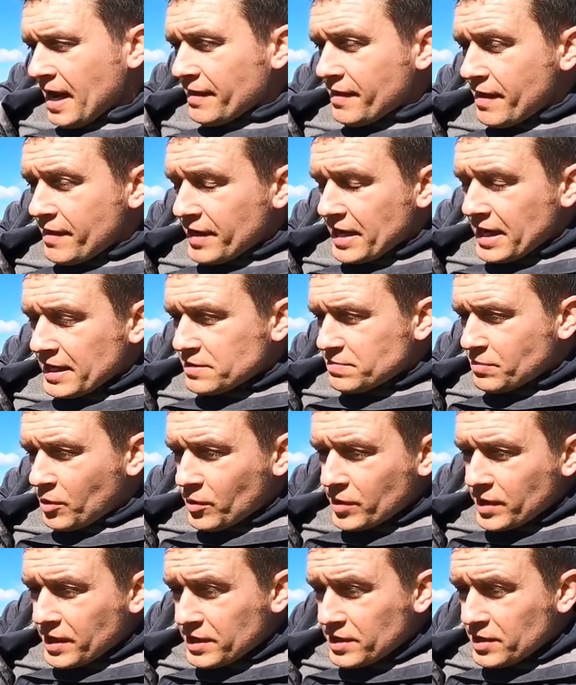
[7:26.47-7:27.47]
And then the next
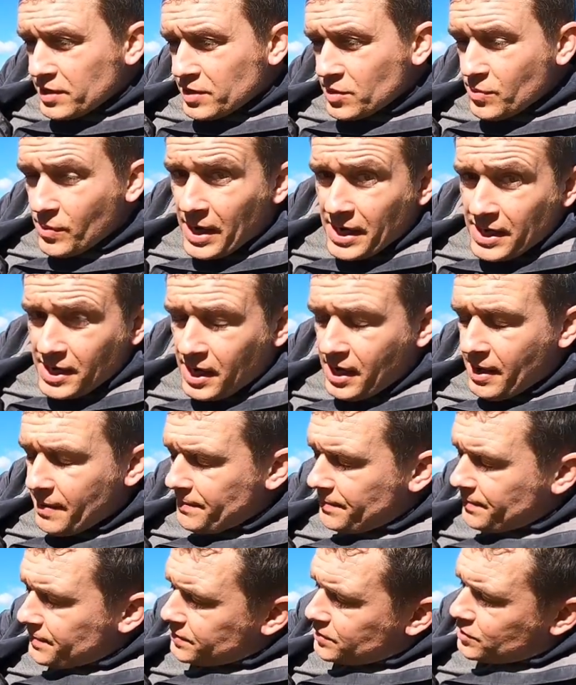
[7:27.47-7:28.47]
morning you wake
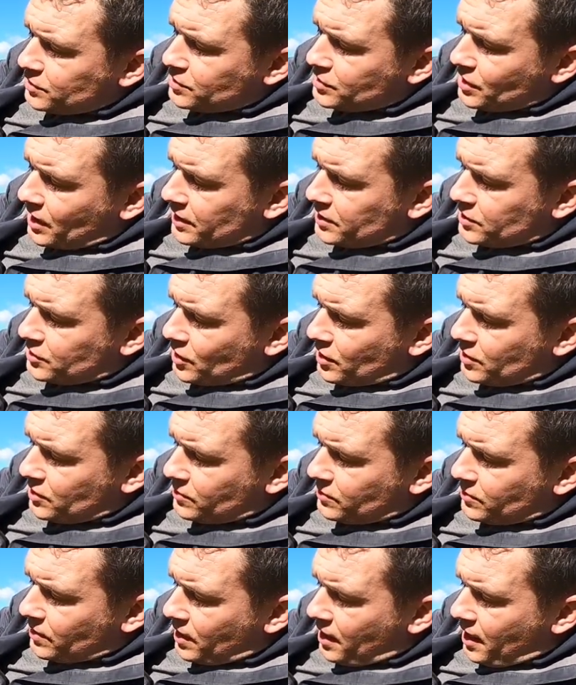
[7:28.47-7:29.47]
up, just check your
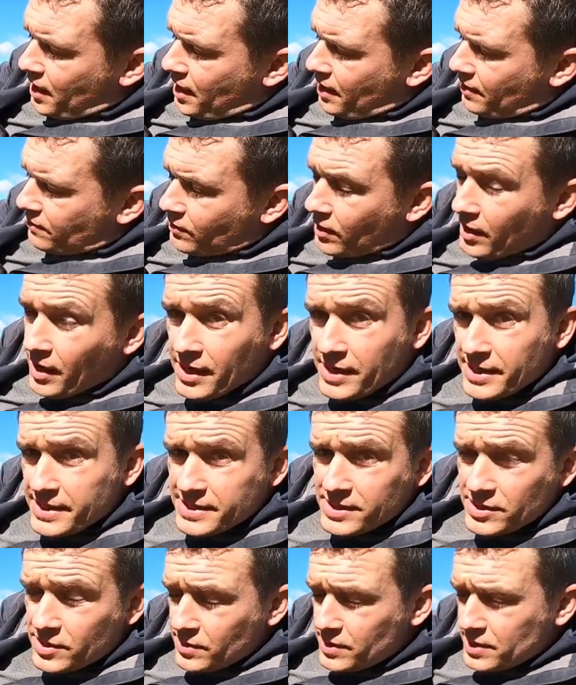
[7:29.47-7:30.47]
journal. Ah, right, I
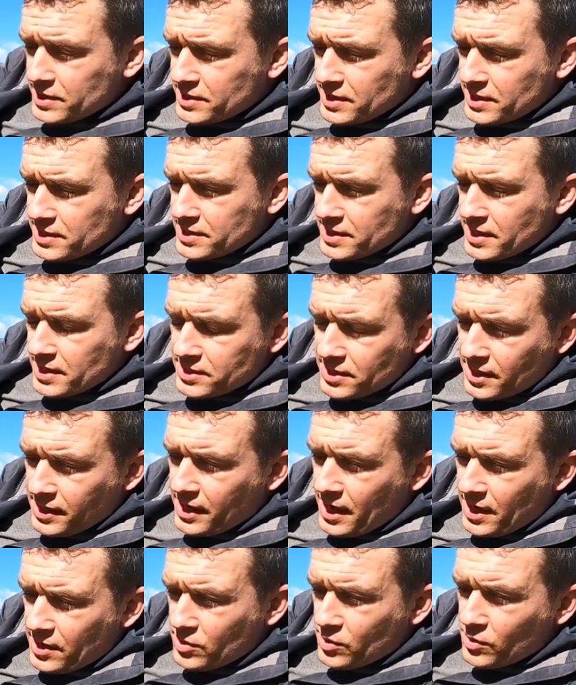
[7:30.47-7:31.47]
need to do this, this, and this.
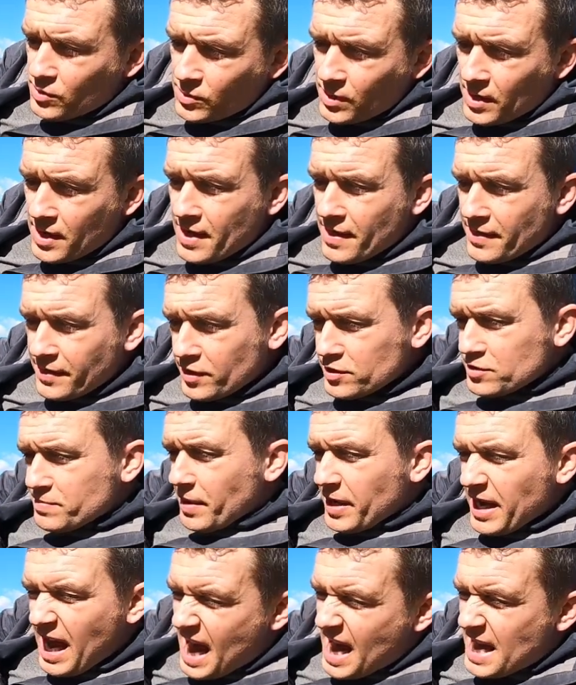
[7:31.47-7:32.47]
Okay, cool. Those
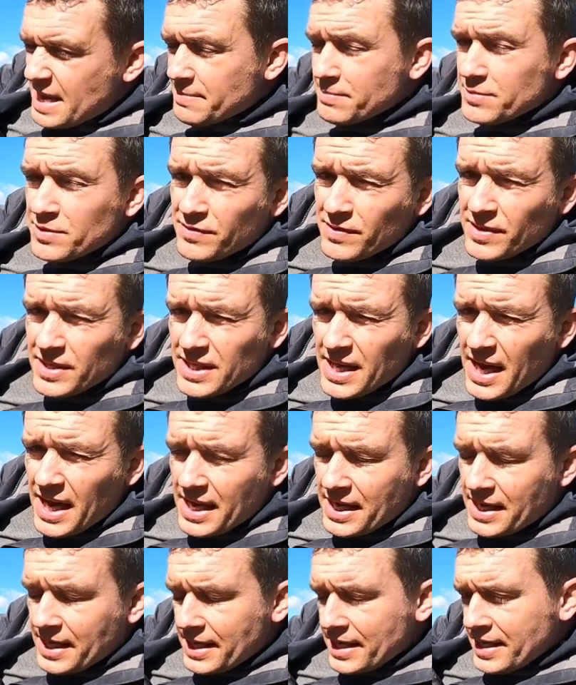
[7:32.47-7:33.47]
are my aims for the
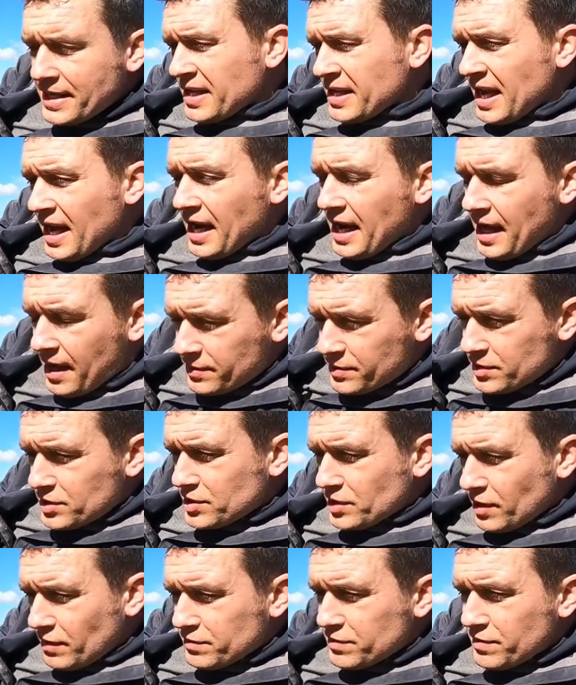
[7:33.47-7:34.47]
day. Allow
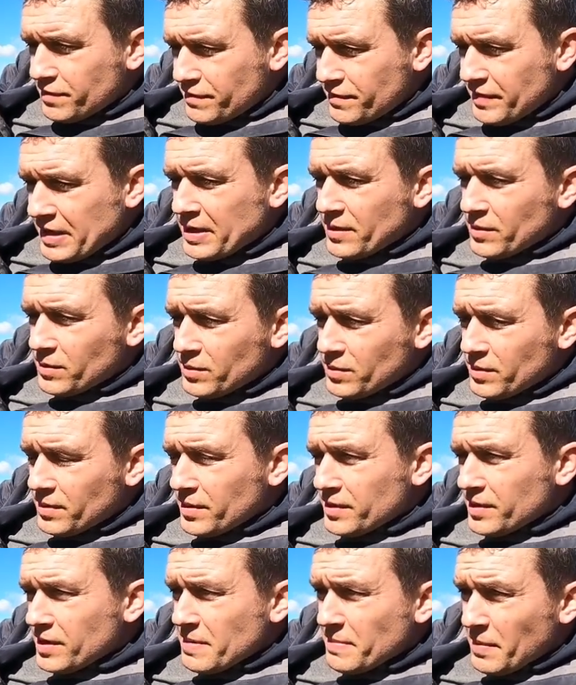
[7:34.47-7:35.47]
yourself to feel
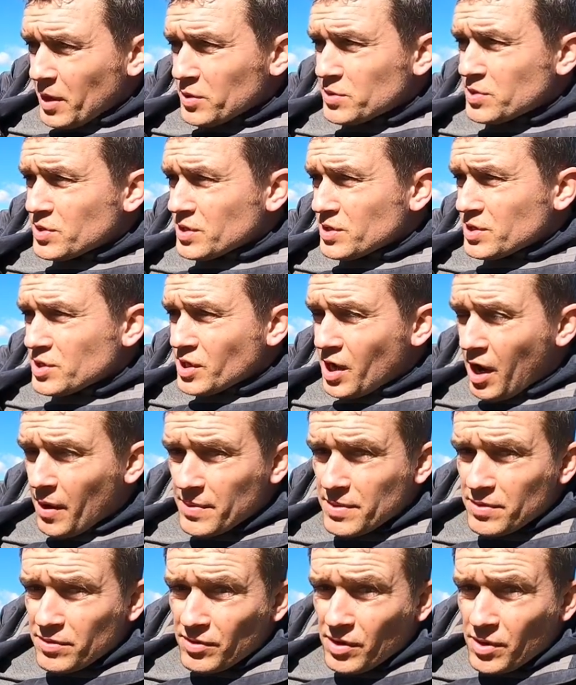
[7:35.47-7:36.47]
the emotions you're
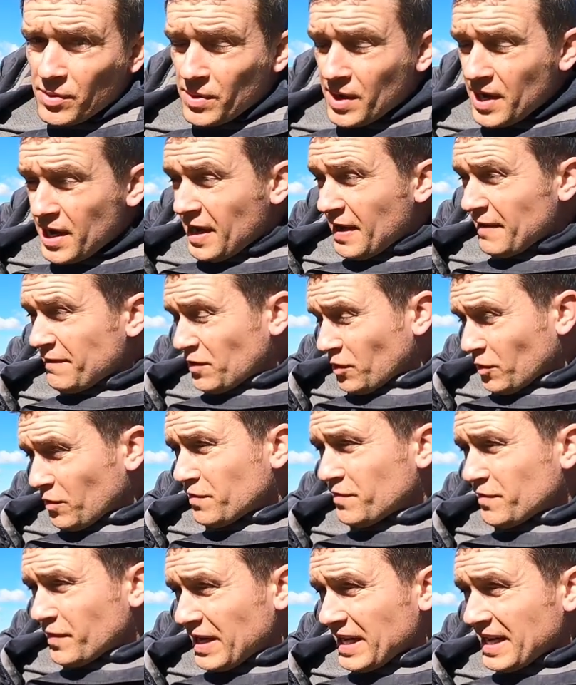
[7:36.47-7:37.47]
going through. If
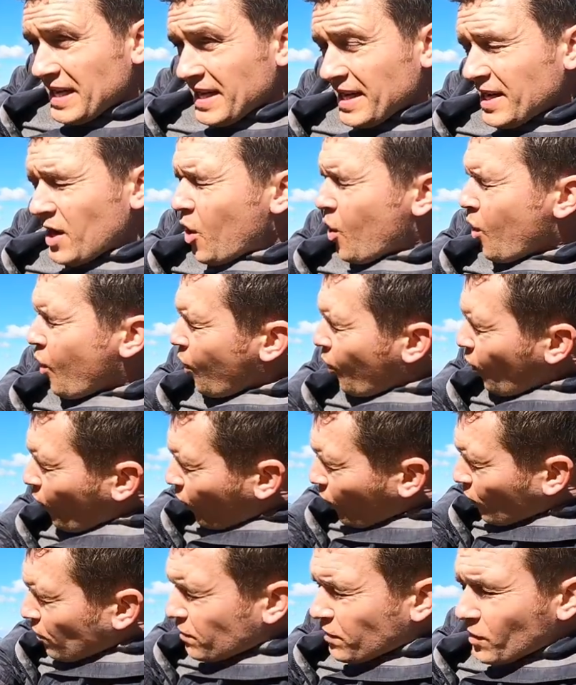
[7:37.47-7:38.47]
you're feeling
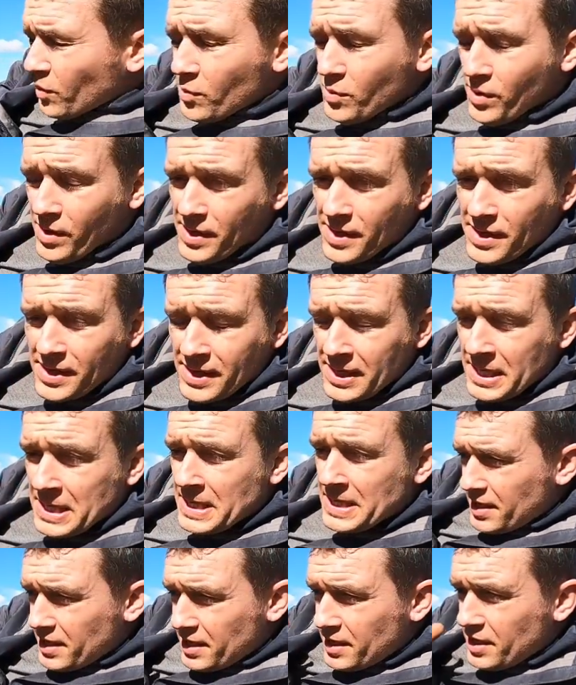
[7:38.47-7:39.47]
awful,
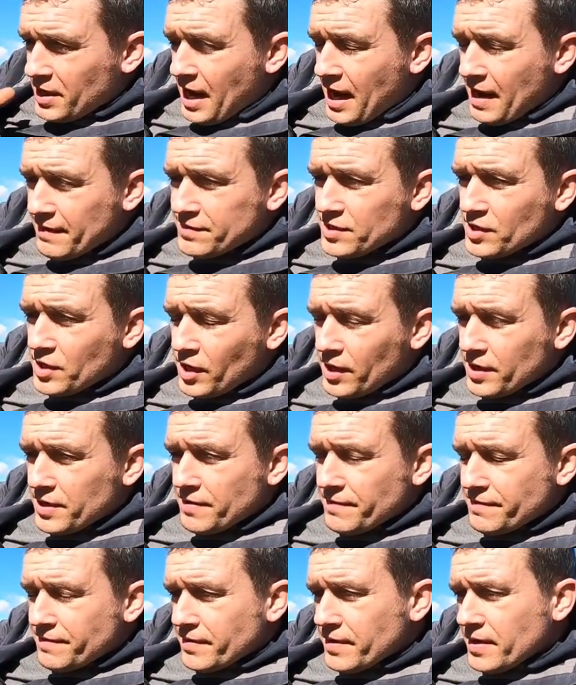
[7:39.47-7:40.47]
you have to
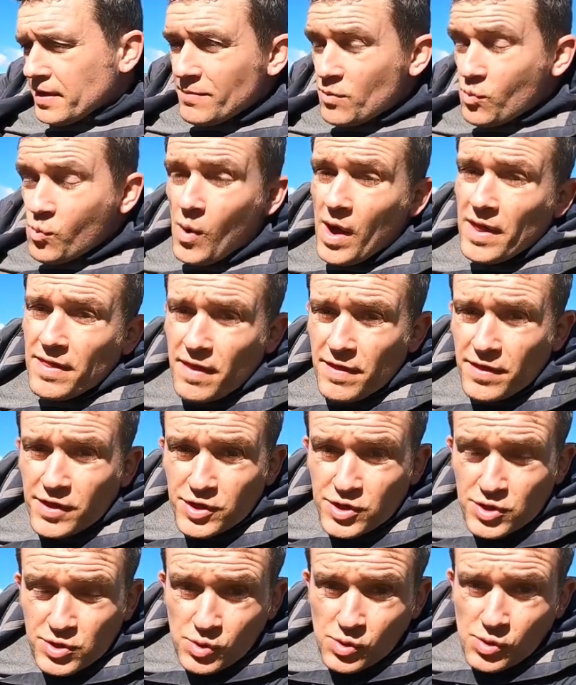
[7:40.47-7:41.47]
kind of weather
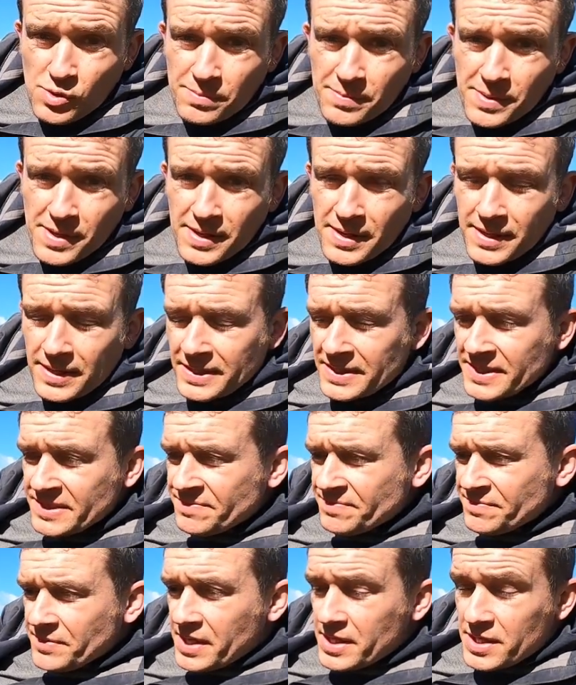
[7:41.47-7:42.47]
the storm
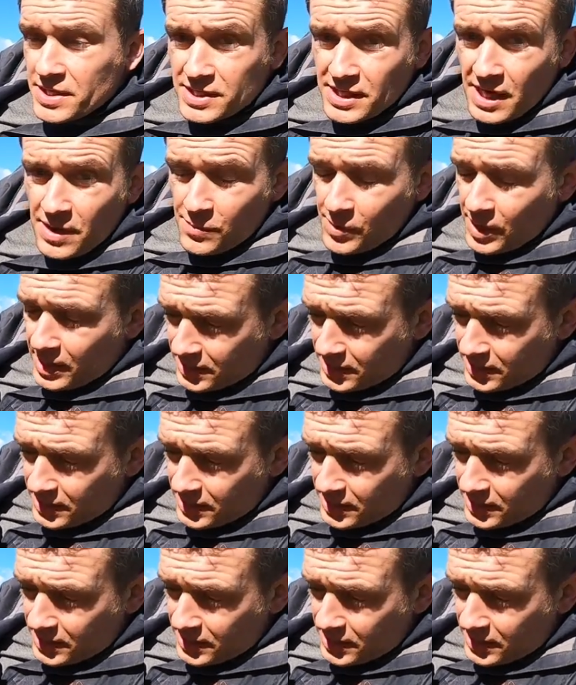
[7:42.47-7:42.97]
in the same